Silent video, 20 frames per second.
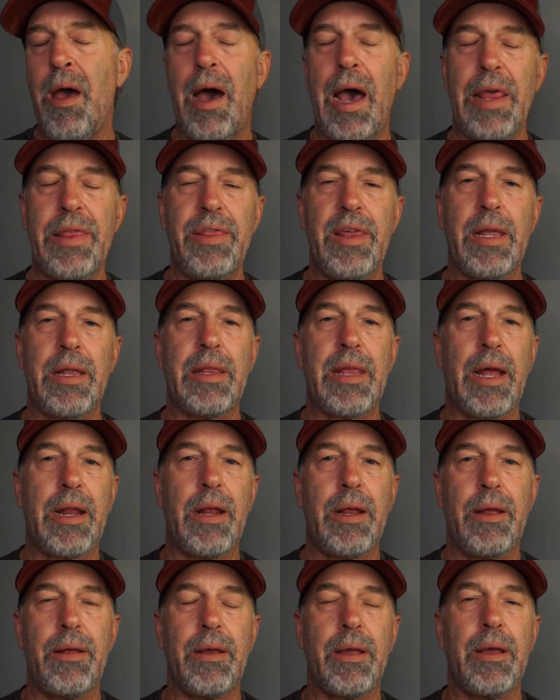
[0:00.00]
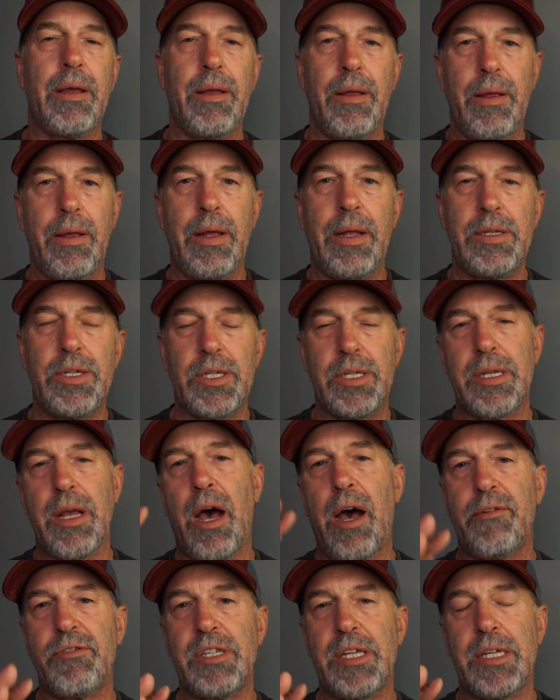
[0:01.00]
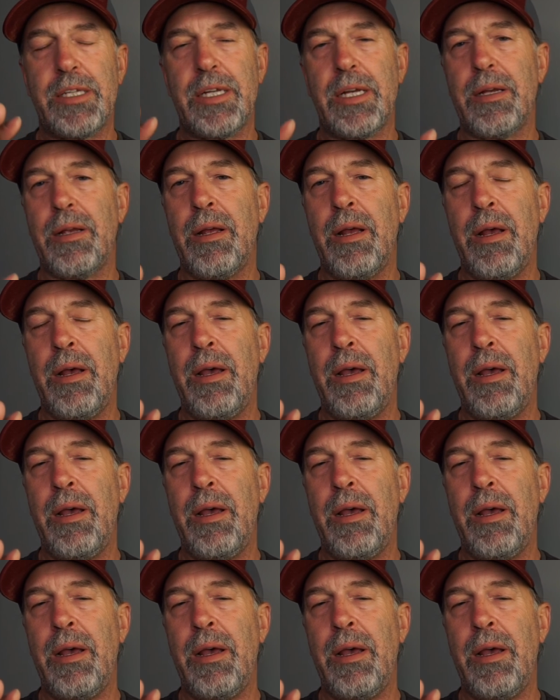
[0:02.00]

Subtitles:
I think that it just offsets it.